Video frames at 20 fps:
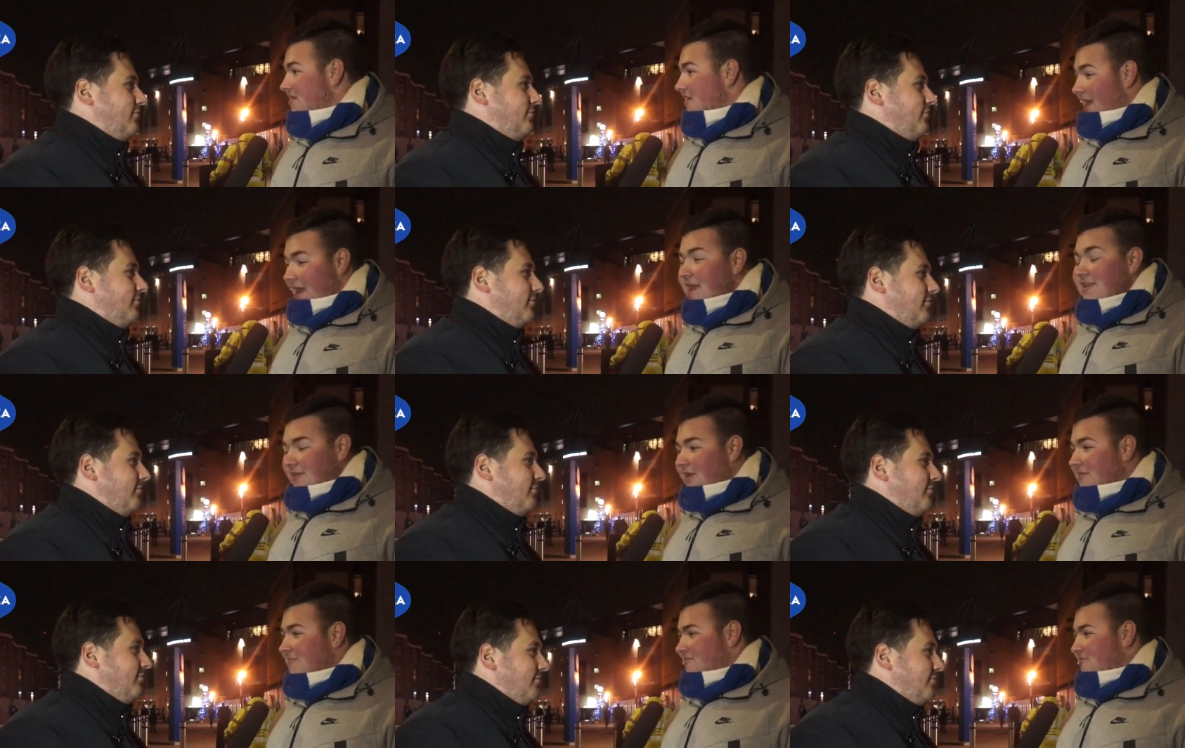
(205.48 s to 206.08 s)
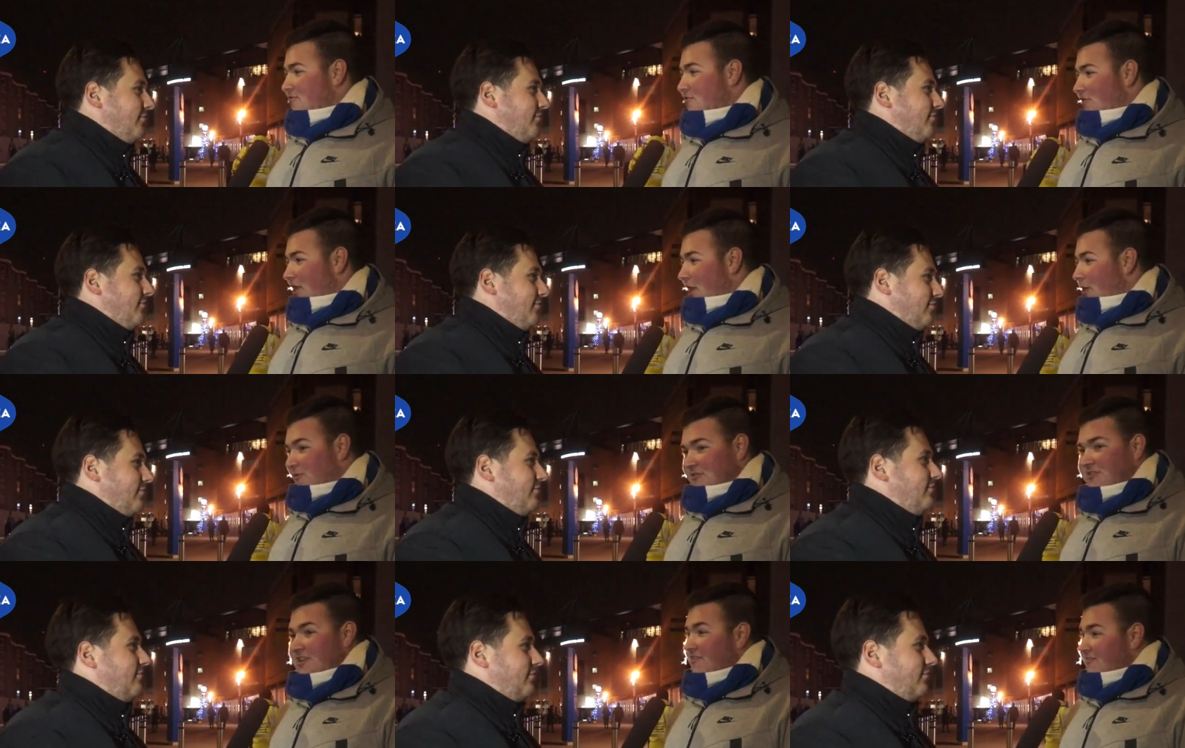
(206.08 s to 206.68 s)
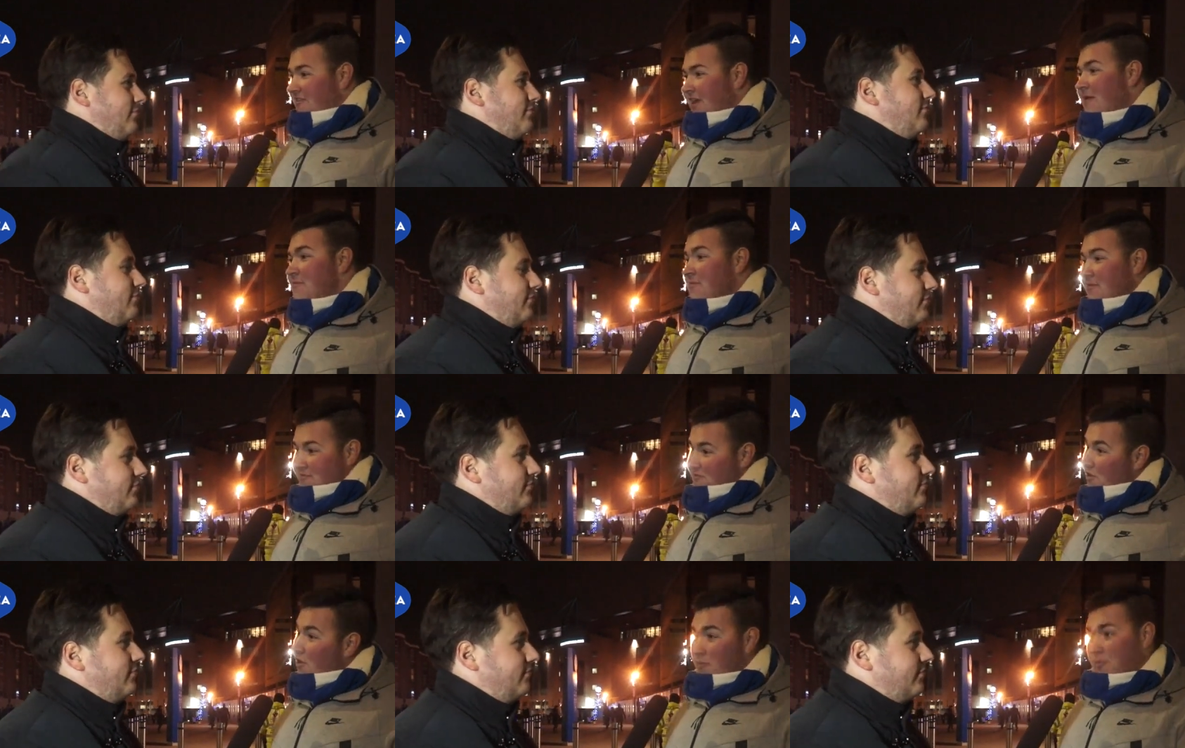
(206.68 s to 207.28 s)
Speaker 1: He does score goals in a
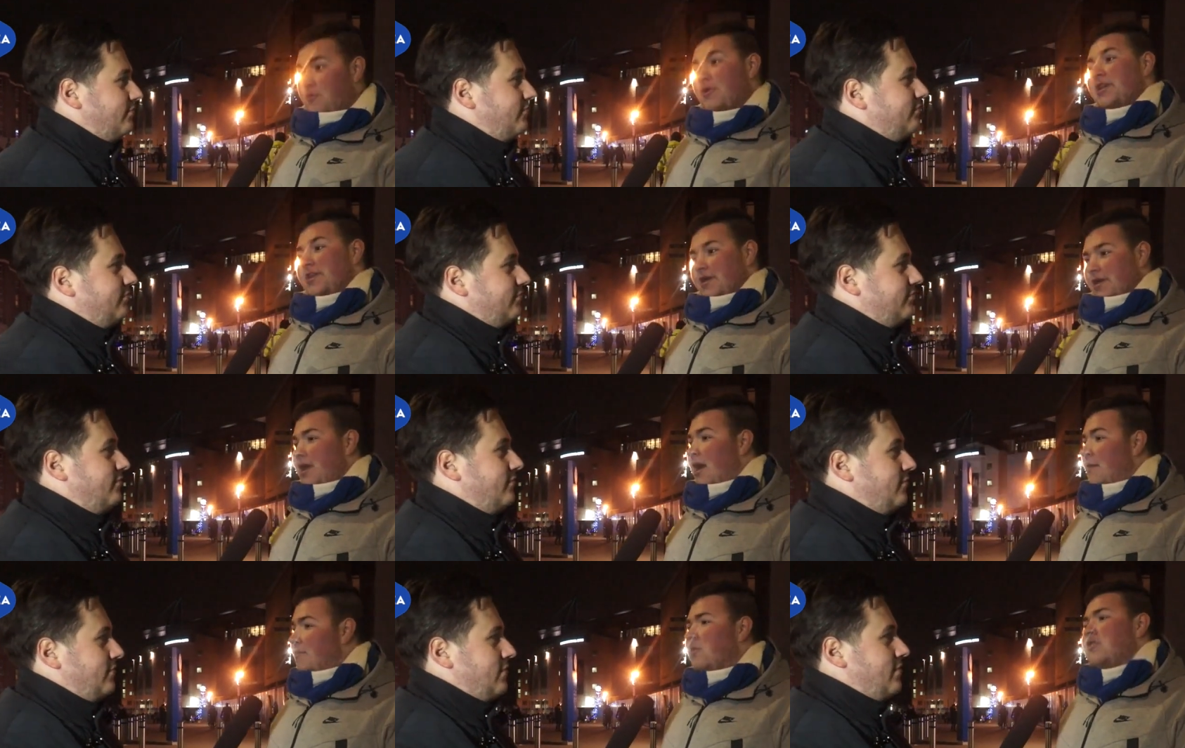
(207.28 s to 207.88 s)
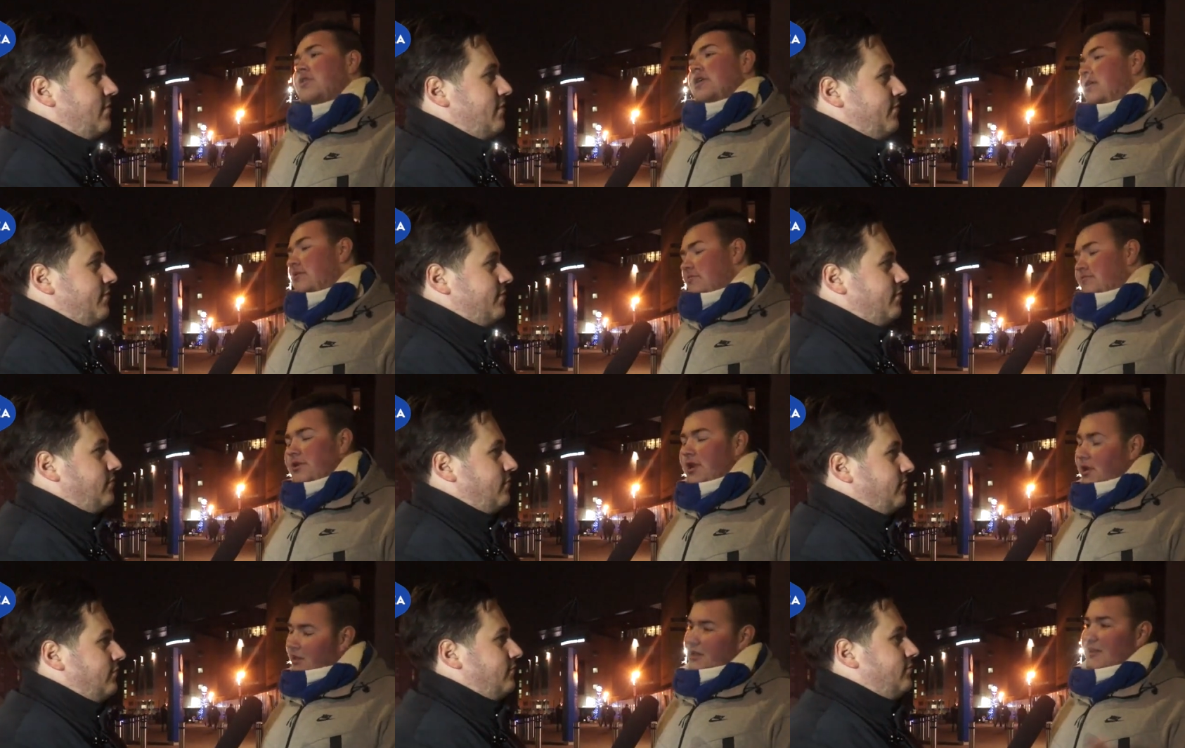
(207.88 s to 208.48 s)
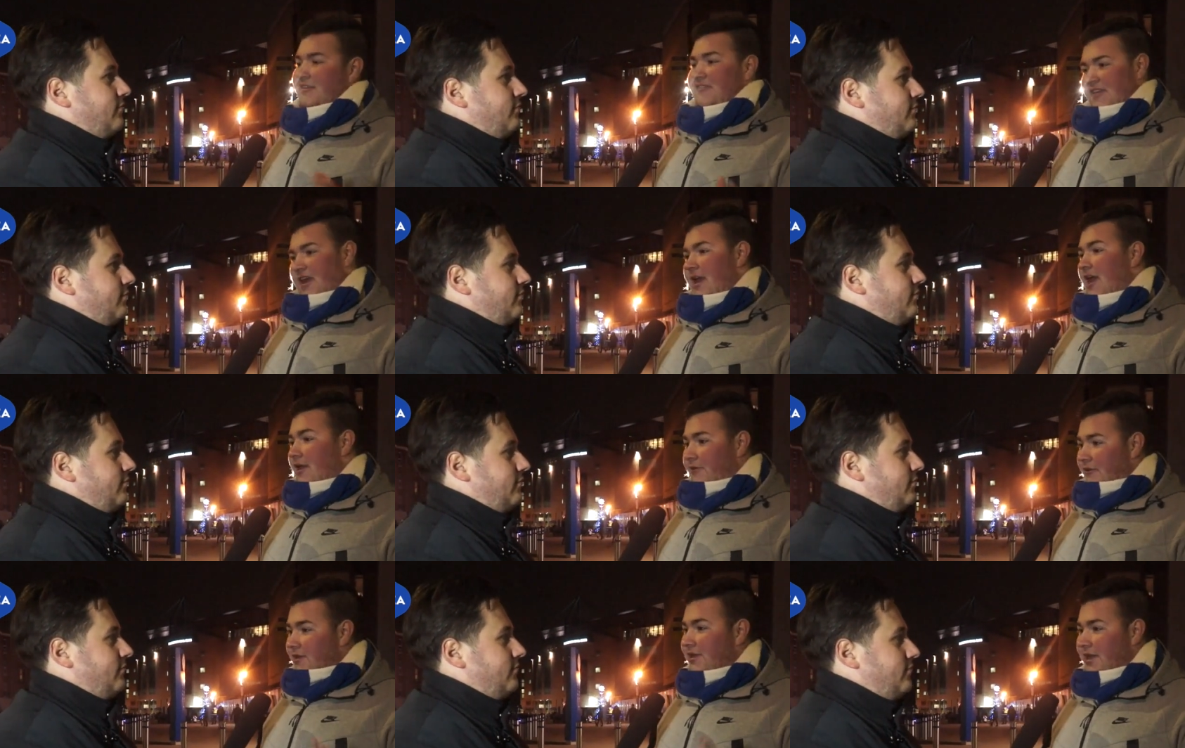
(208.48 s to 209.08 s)
team that's not brilliant. I'm not gonna. We're not gonna
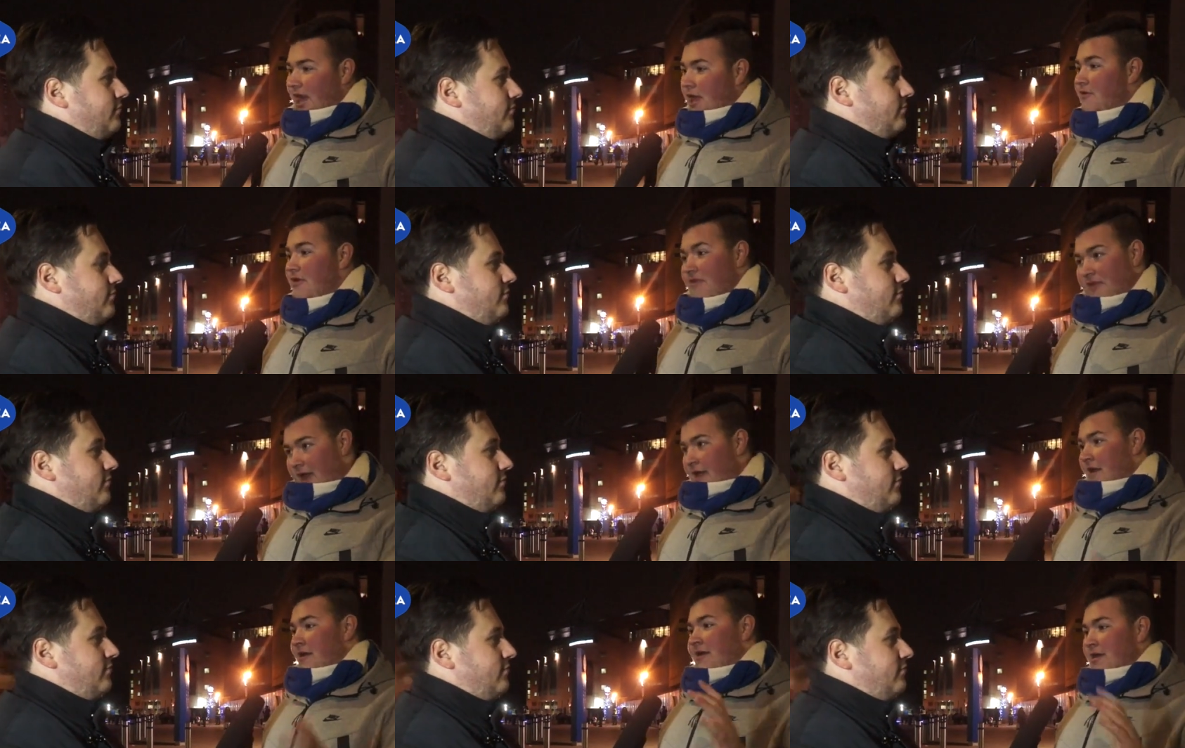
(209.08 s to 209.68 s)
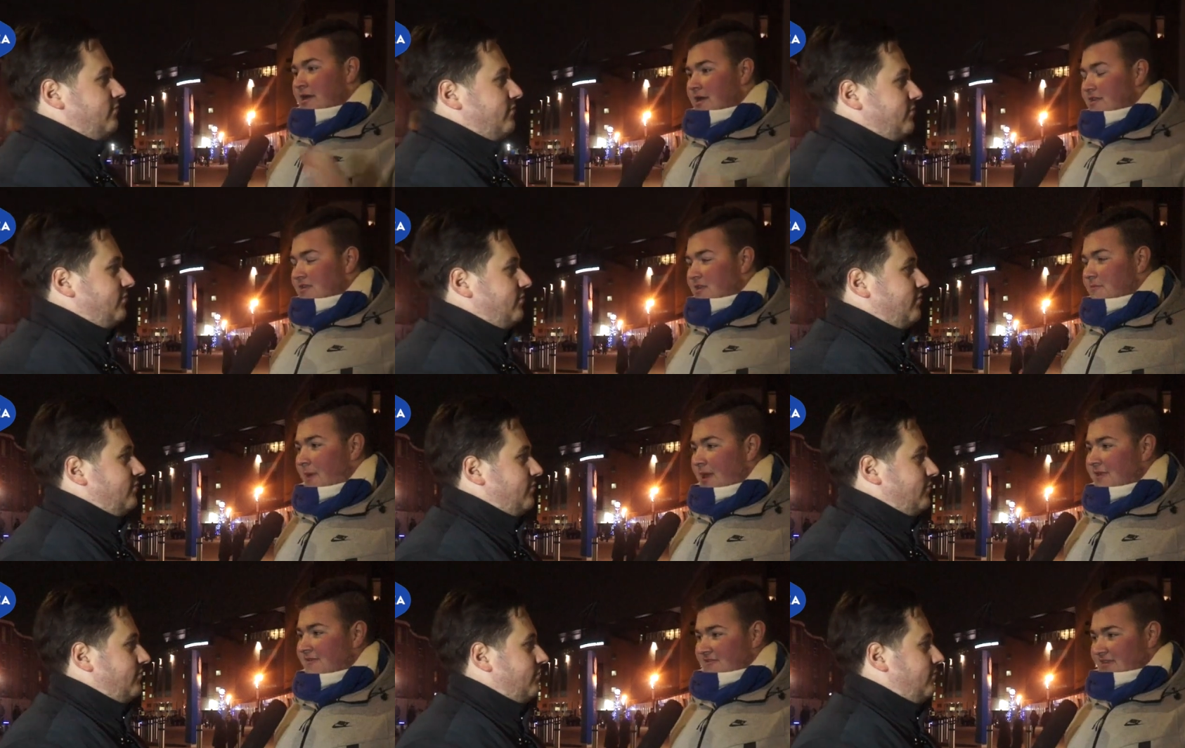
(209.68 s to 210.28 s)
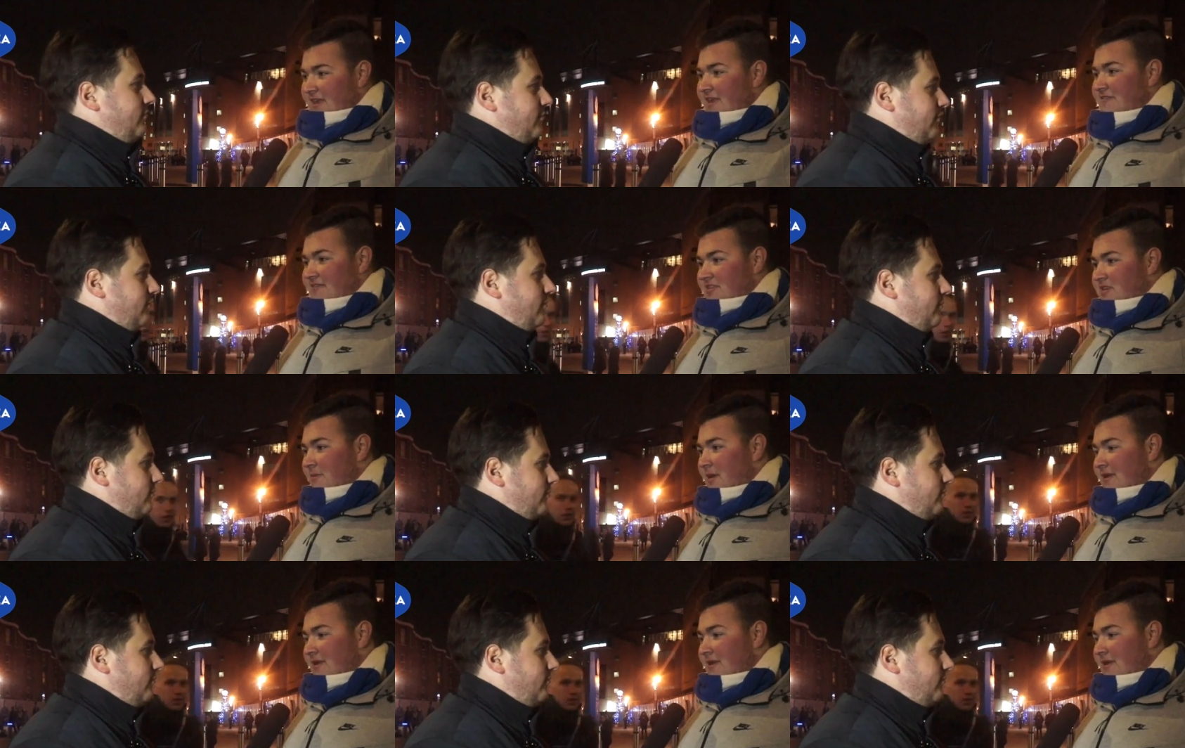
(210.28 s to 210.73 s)
sit here and go that they're the best this and the